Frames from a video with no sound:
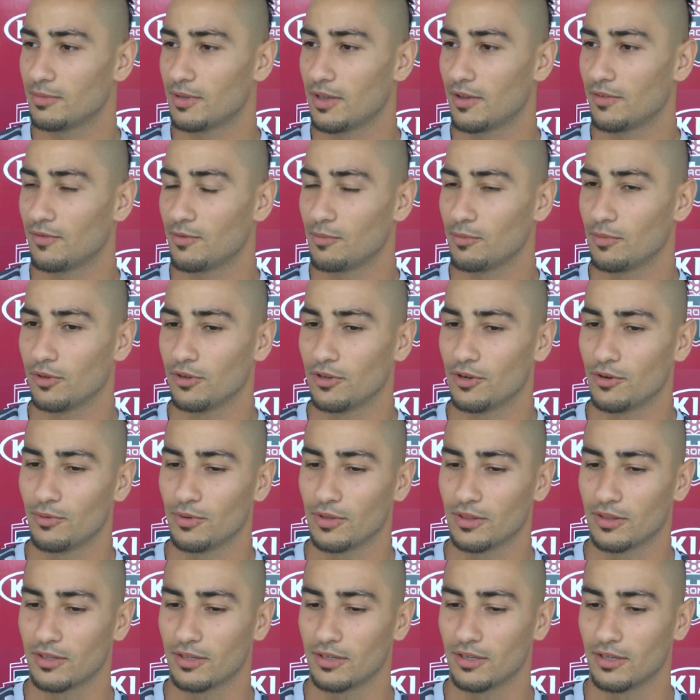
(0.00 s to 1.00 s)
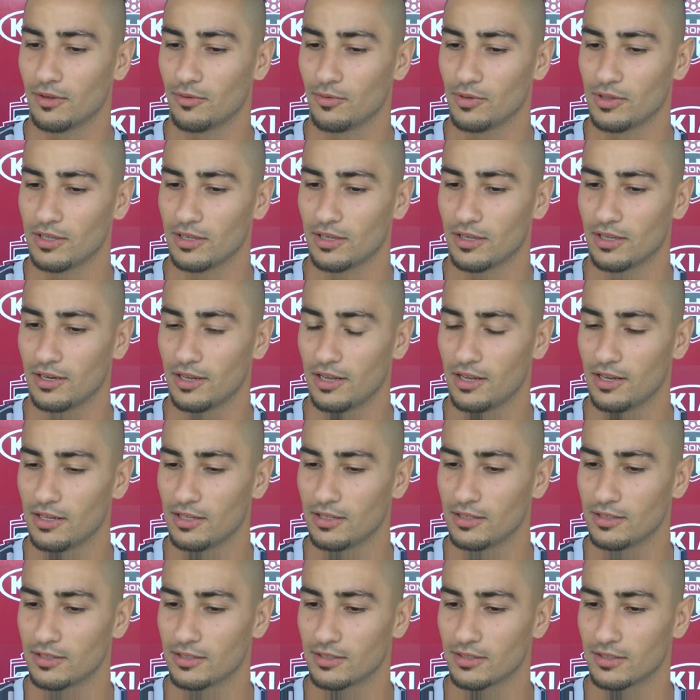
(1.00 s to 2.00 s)
get familiar with the
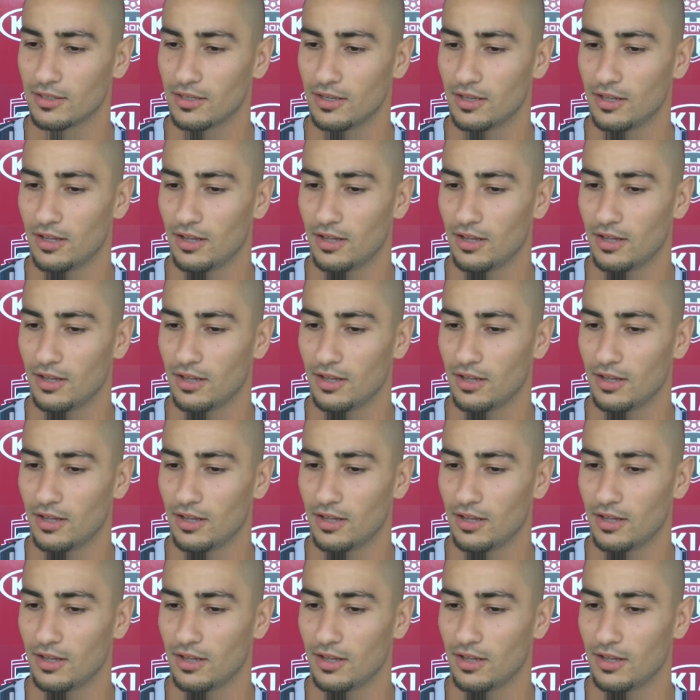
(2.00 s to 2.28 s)
Canadians,